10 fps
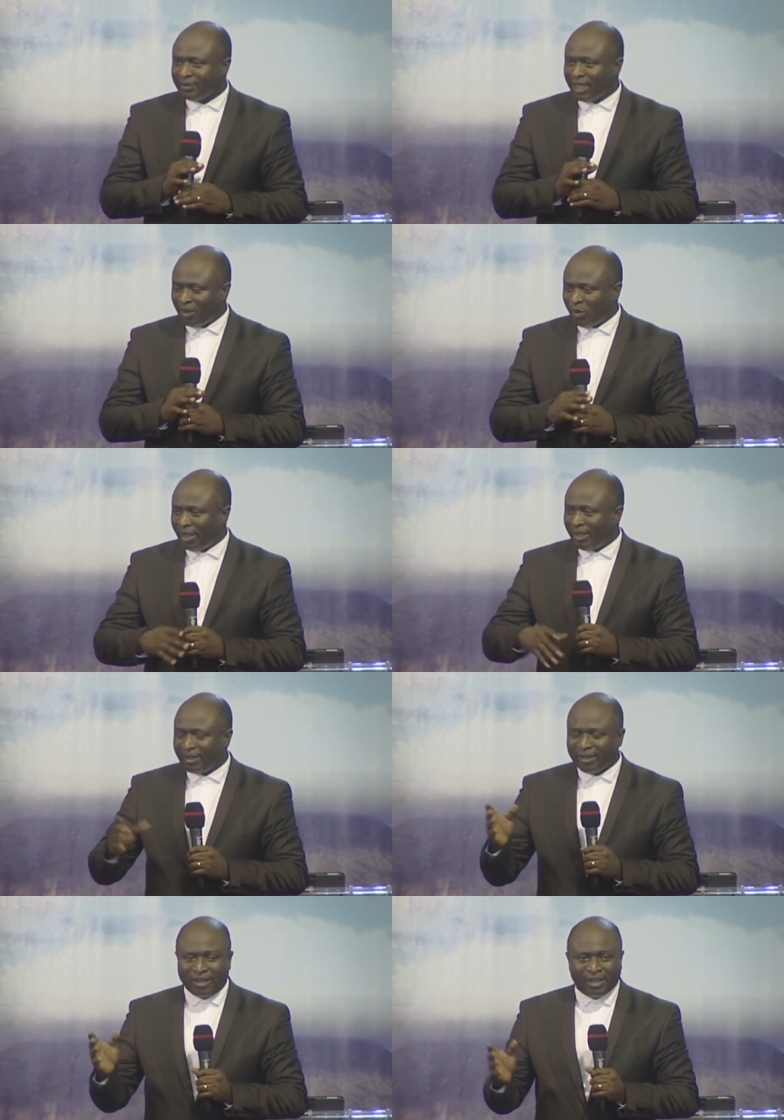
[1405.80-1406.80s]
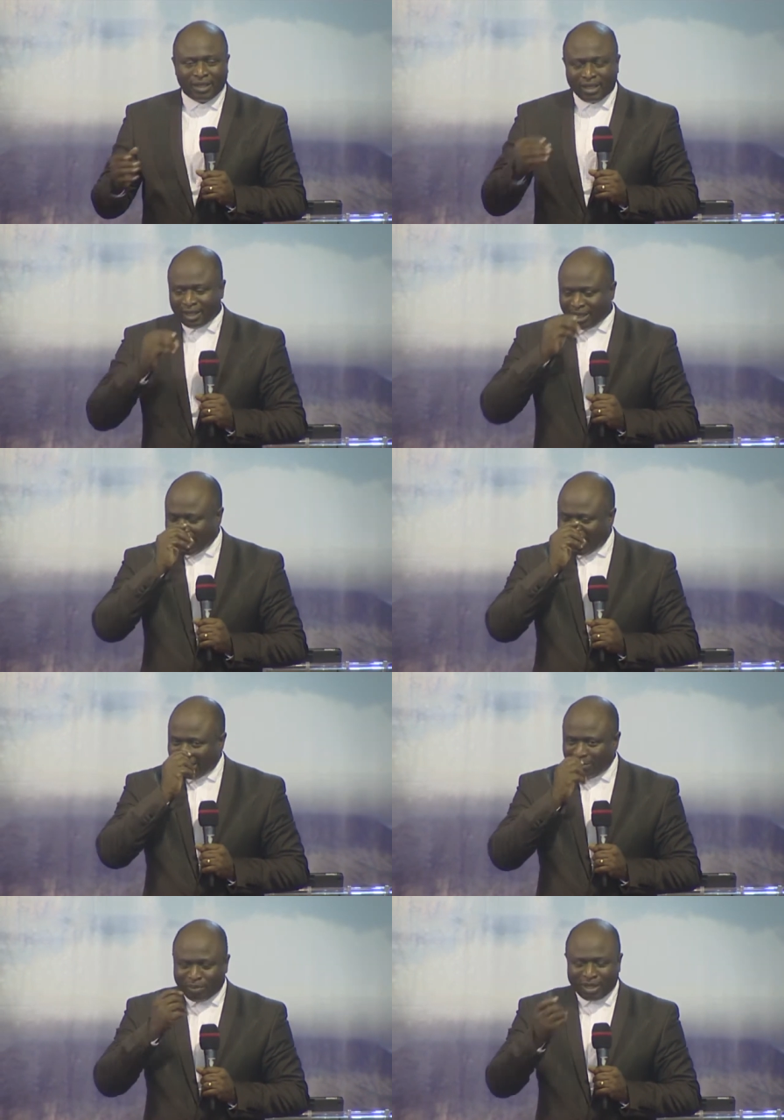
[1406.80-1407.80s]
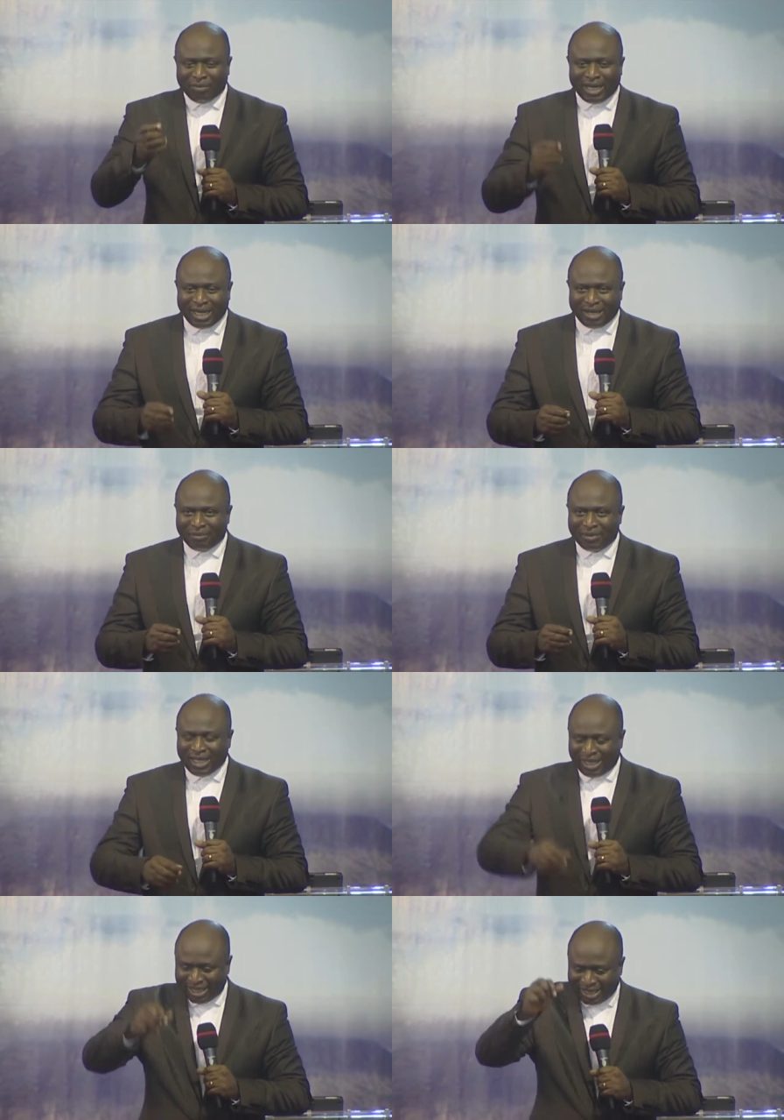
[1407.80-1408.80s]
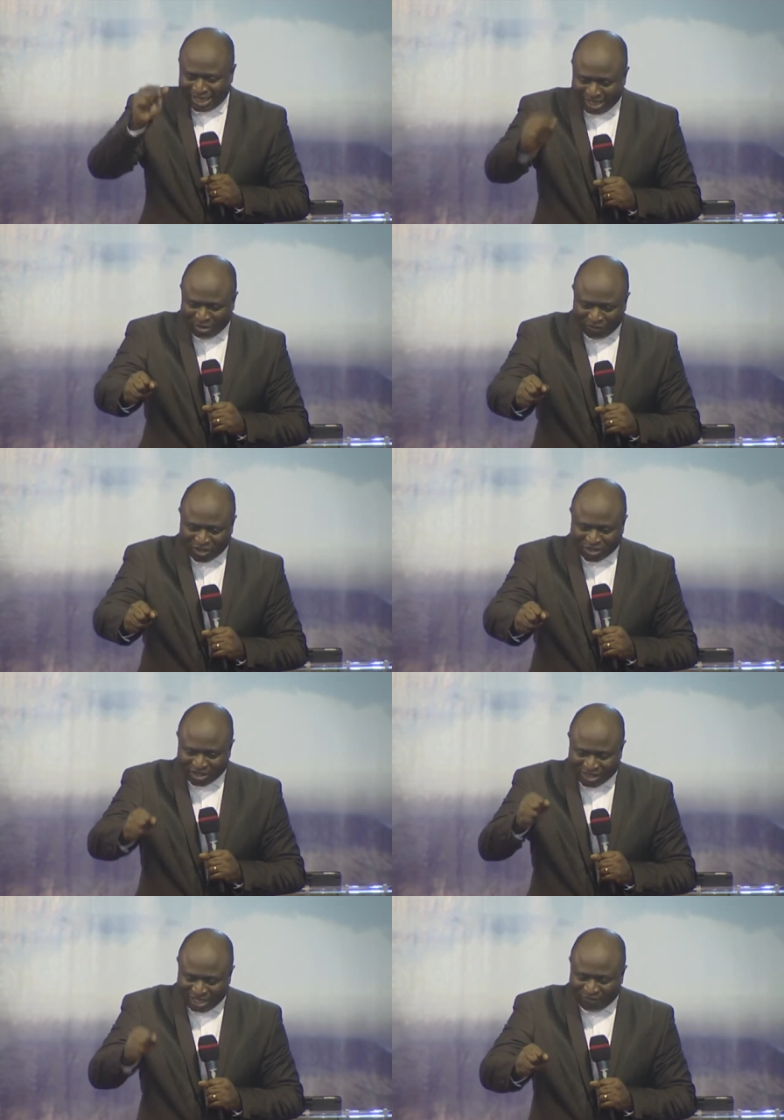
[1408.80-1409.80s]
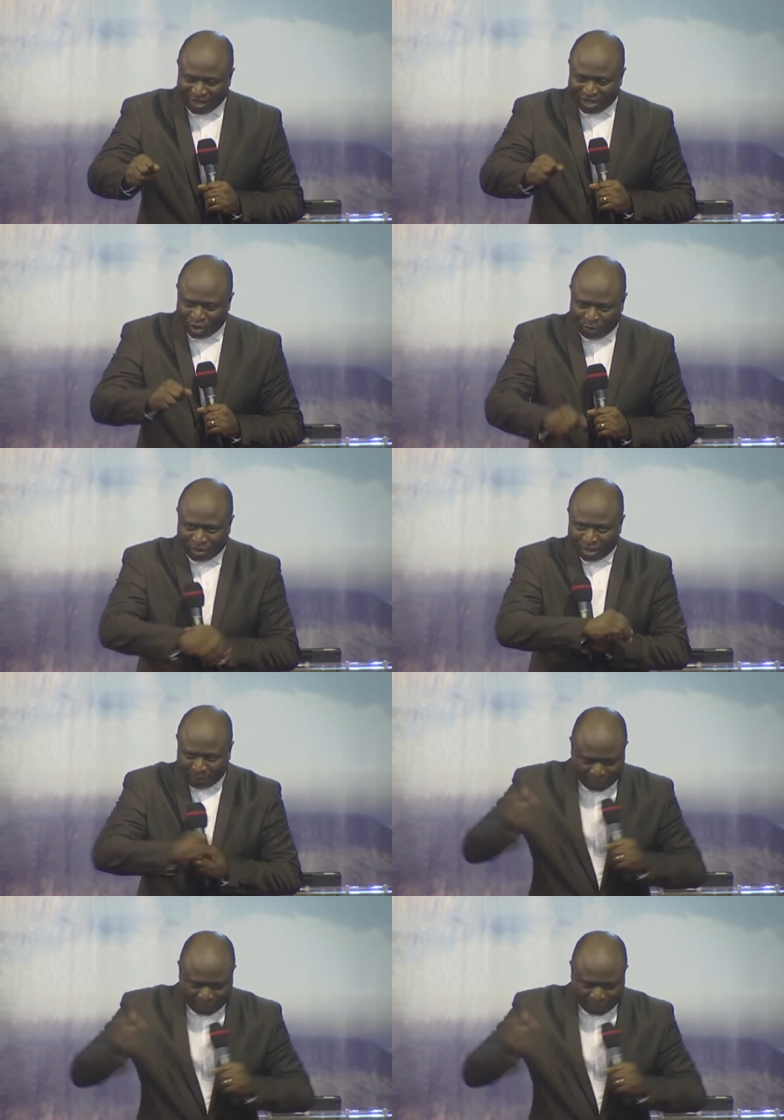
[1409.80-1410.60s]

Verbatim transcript: Anyway, I didn't pray my name. In the name of Jesus, deaf ear open.